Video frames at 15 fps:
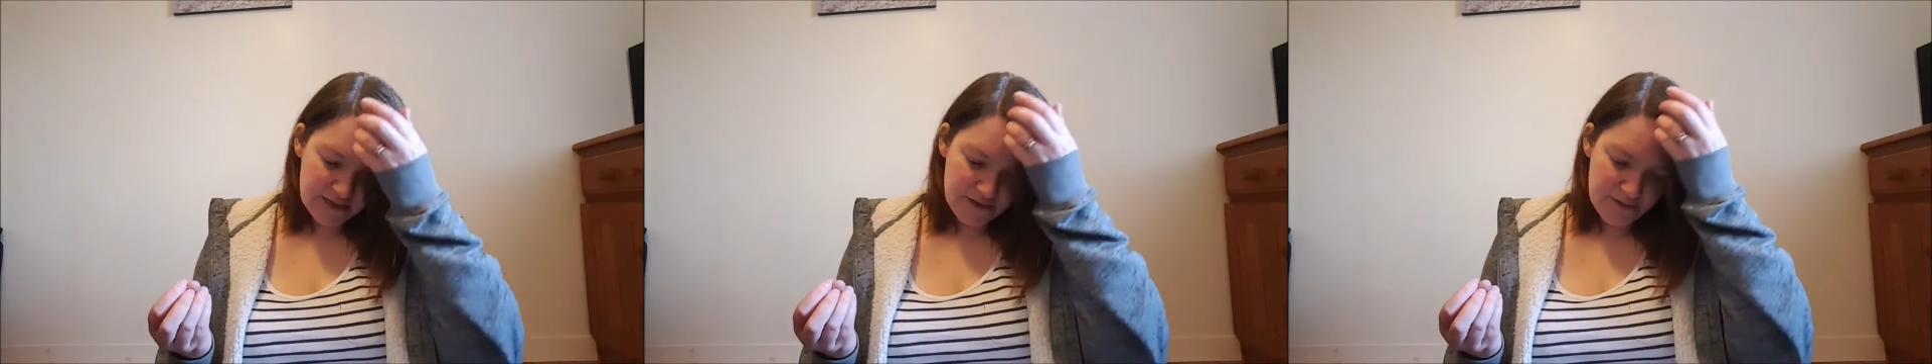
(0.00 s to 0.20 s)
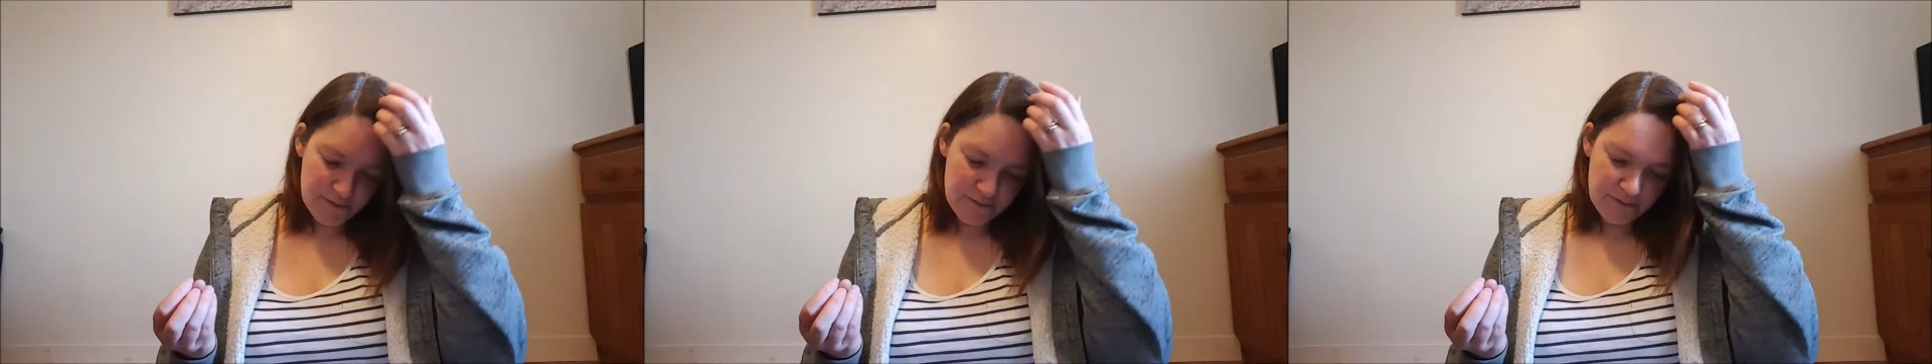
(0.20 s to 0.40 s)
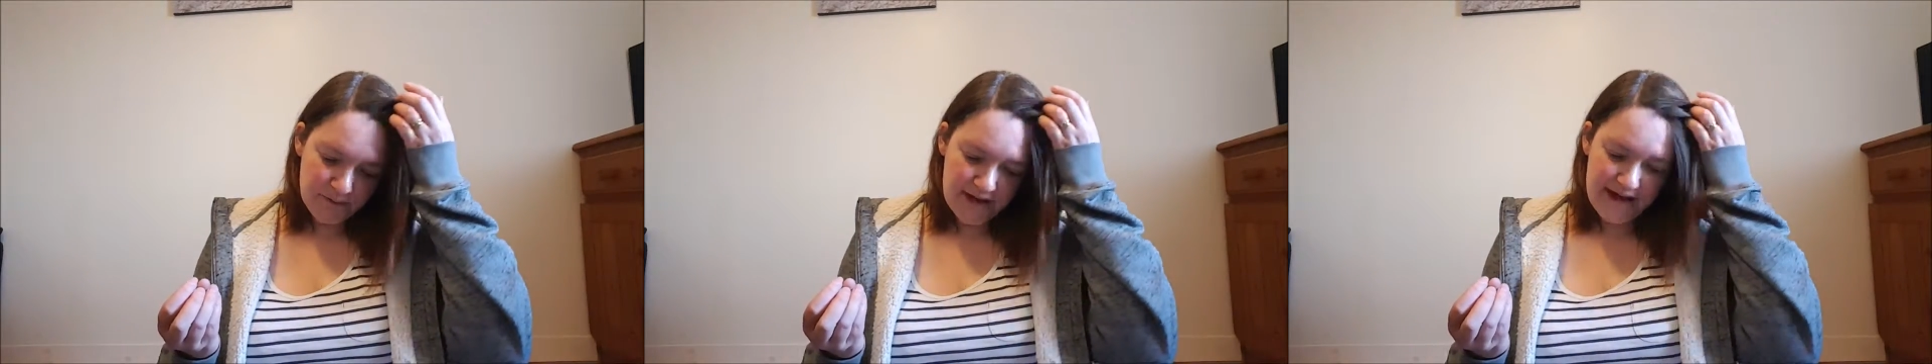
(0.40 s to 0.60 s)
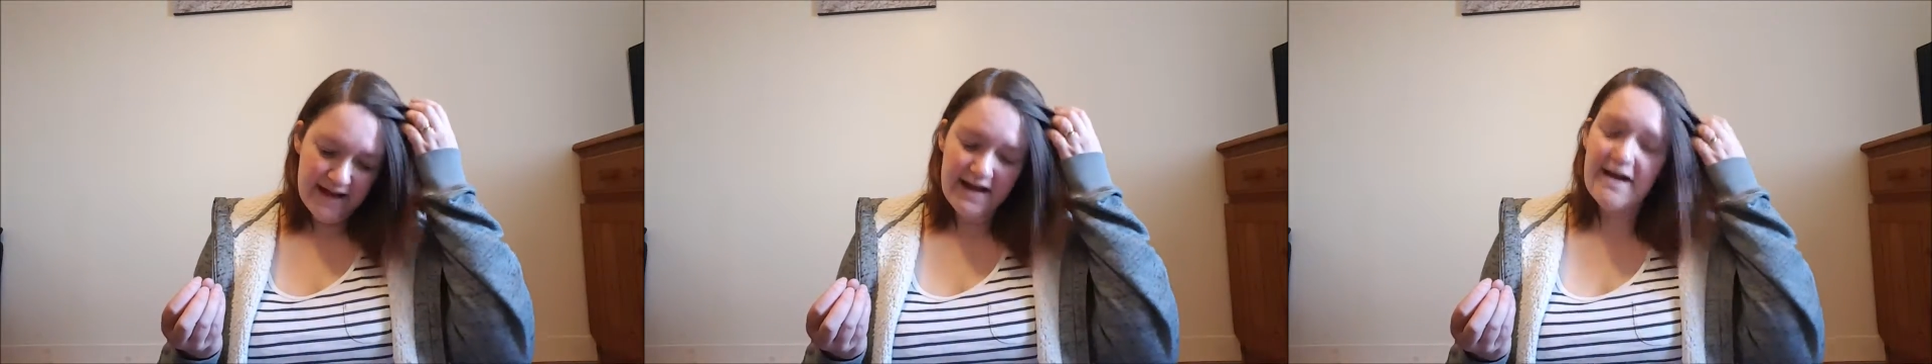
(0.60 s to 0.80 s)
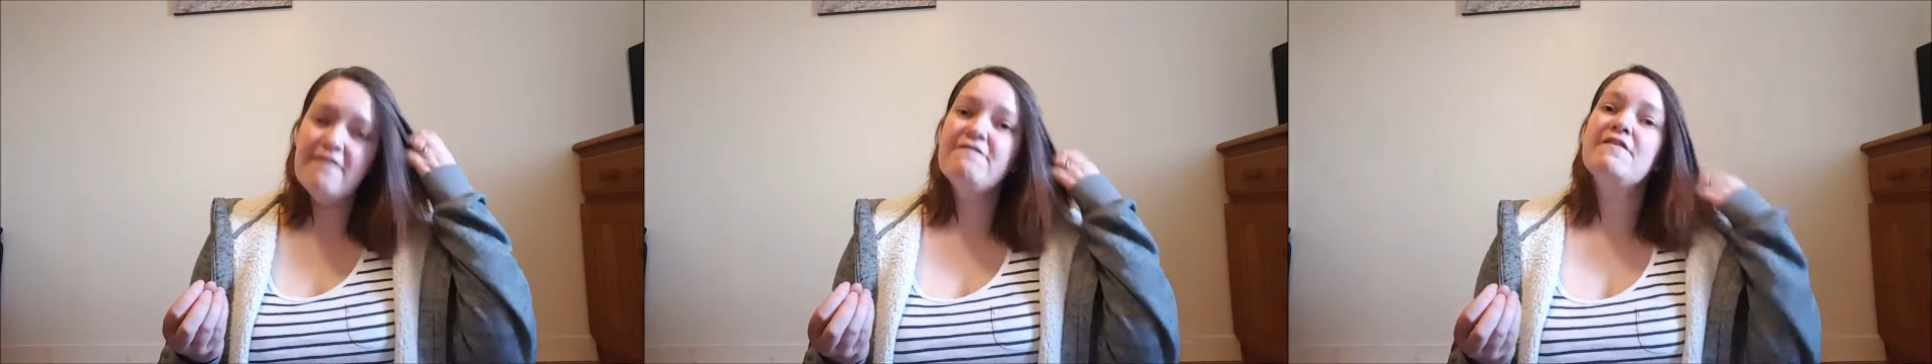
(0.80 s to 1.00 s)
you will
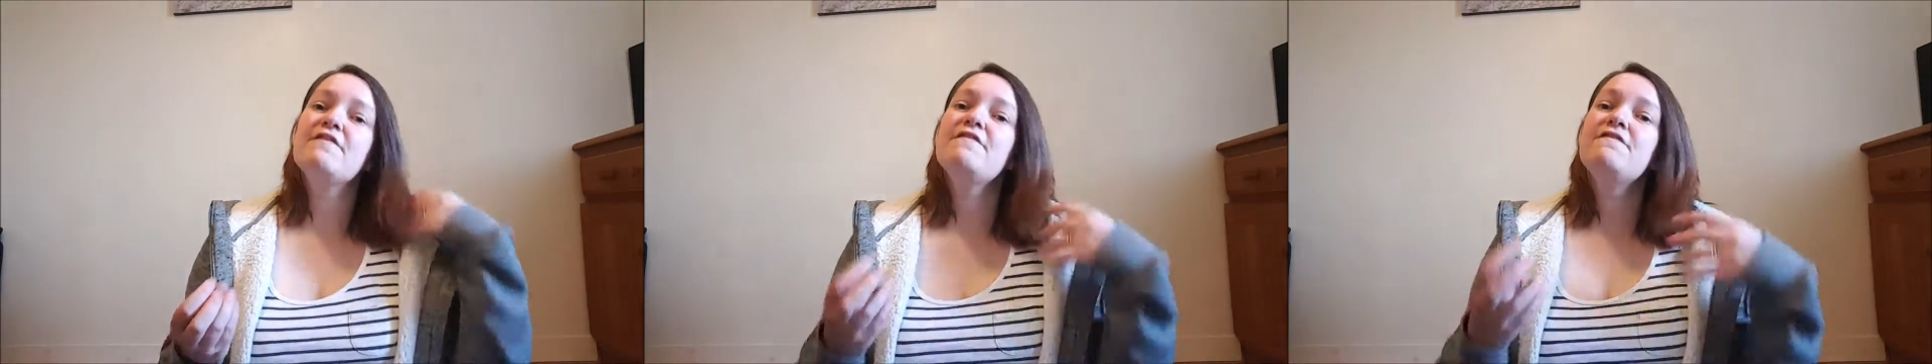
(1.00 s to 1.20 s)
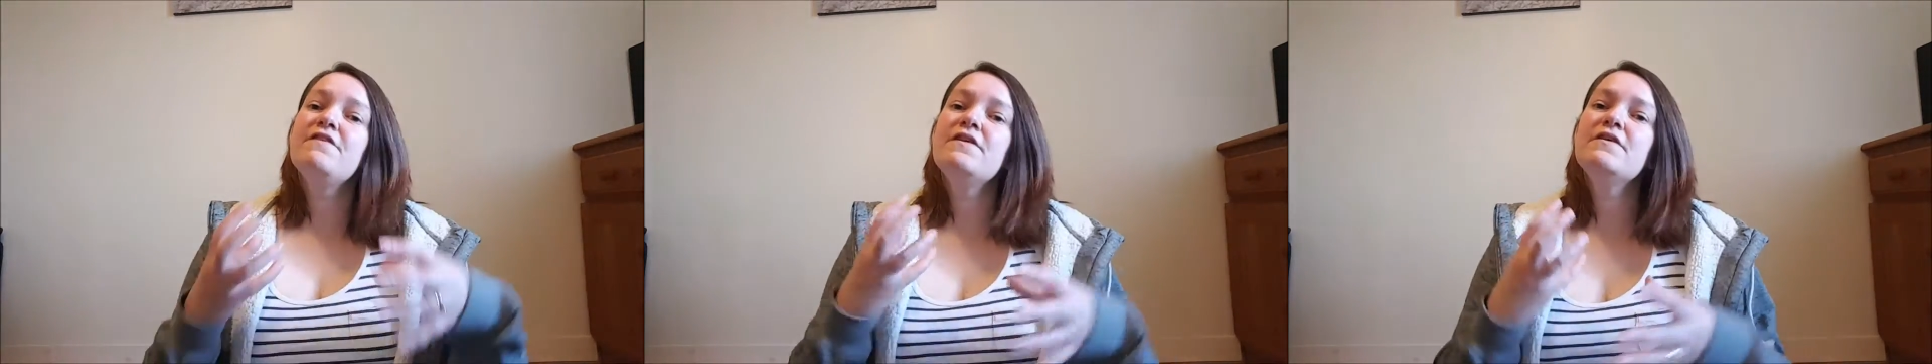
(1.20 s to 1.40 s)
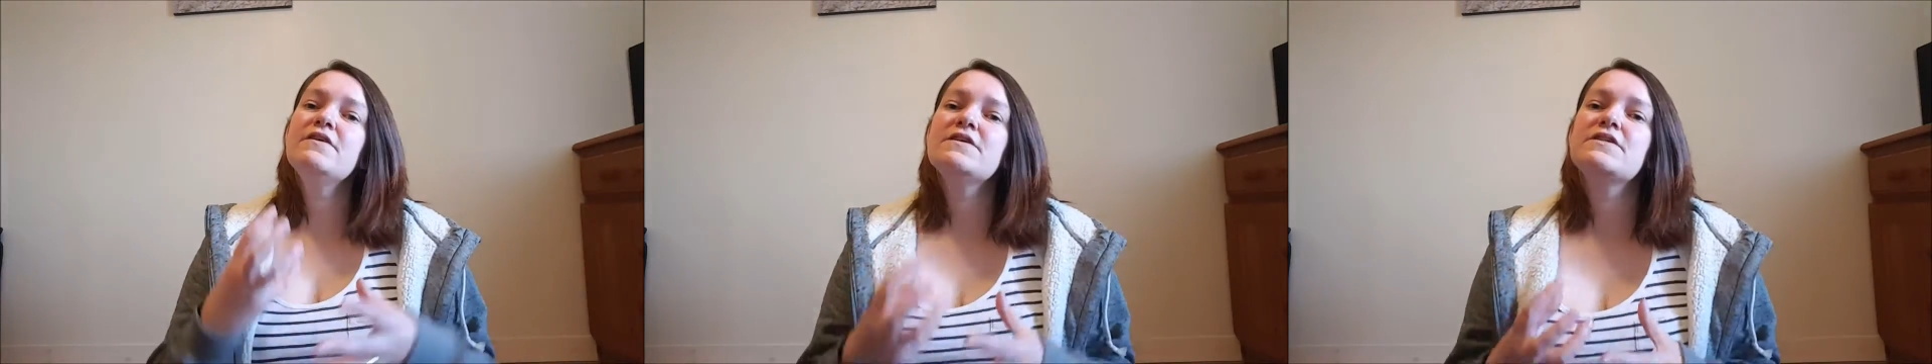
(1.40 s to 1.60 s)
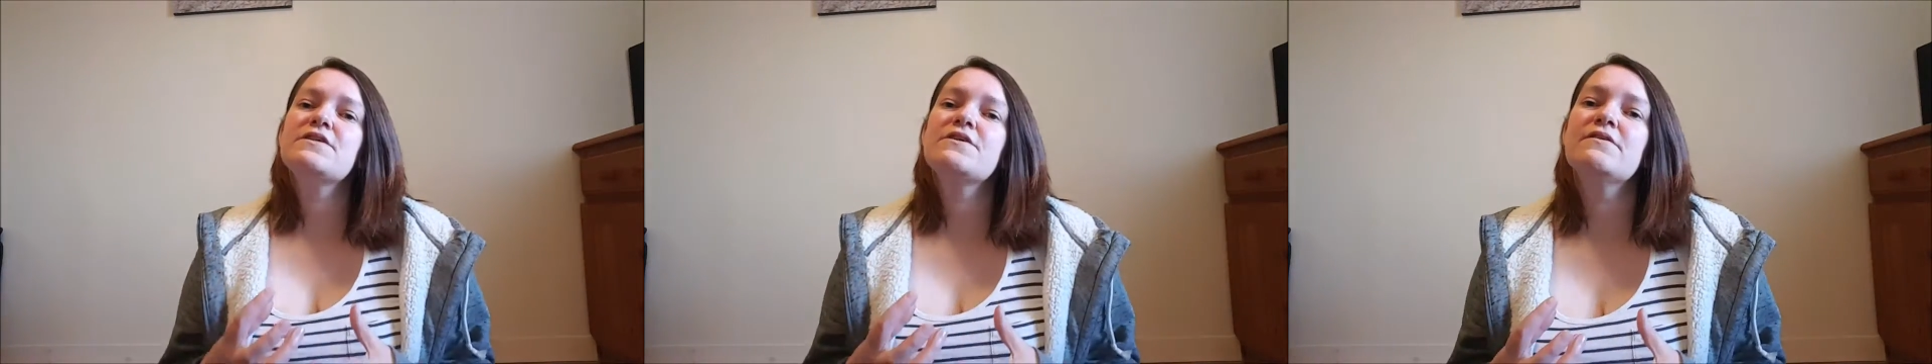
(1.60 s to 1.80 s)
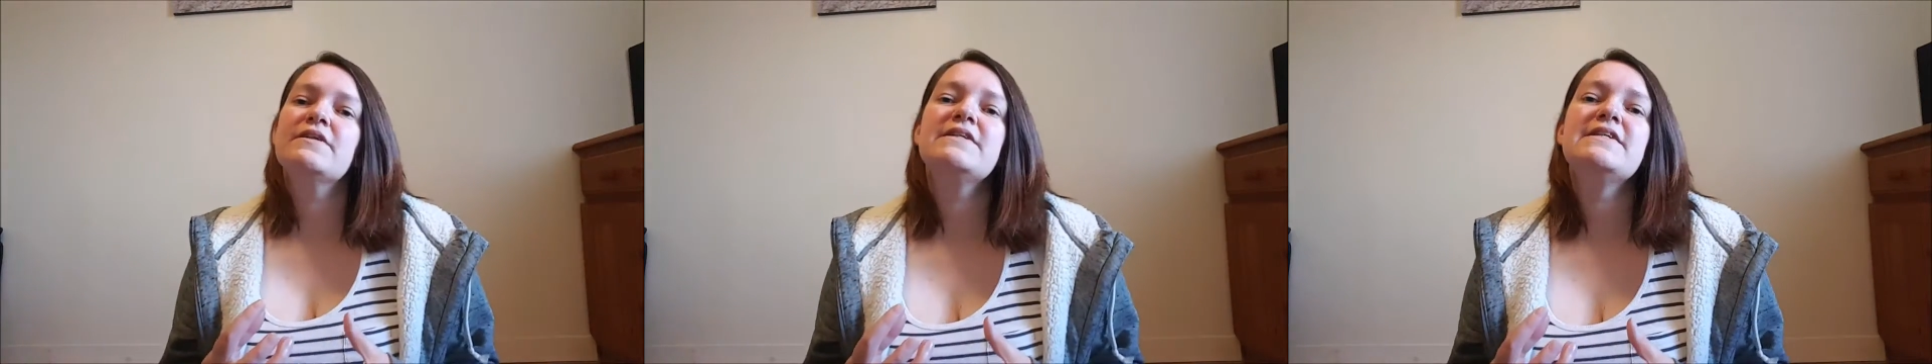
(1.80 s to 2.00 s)
have
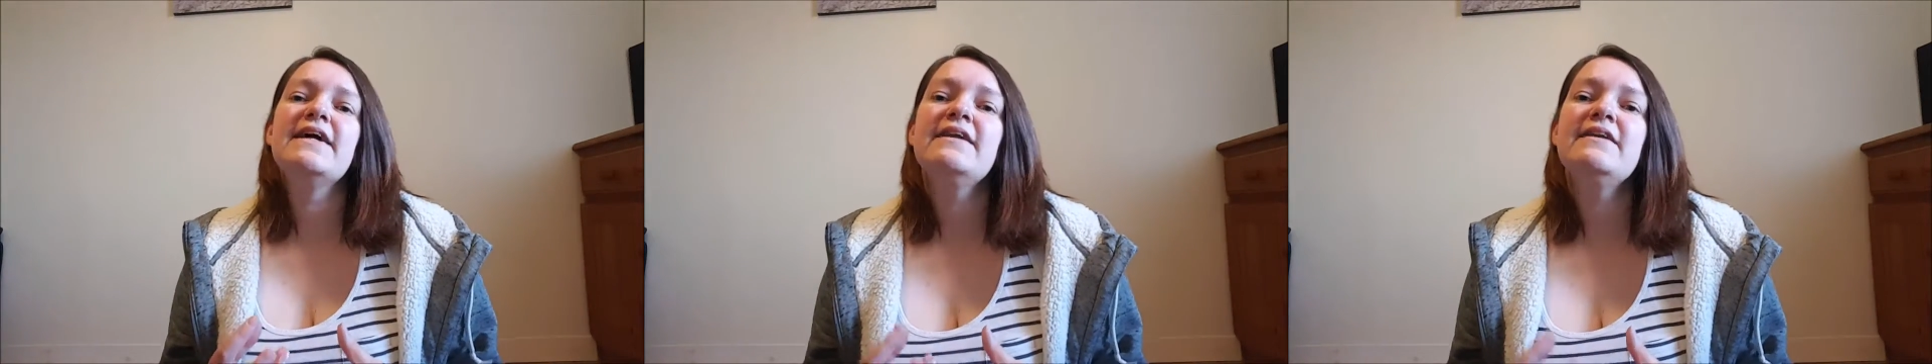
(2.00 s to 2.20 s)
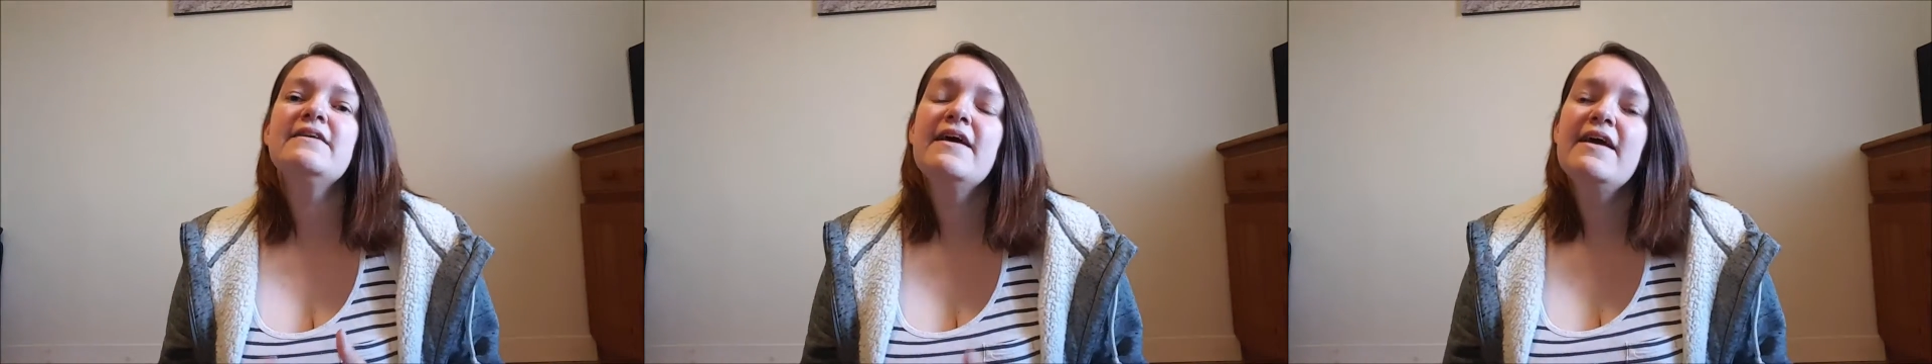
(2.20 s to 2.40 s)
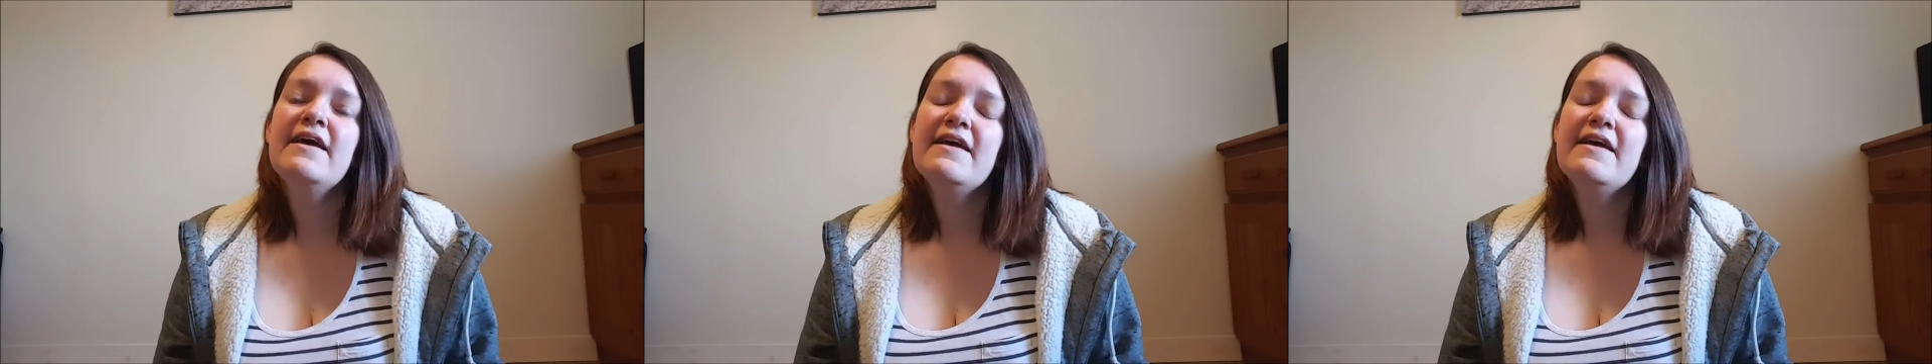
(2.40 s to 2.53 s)
focused content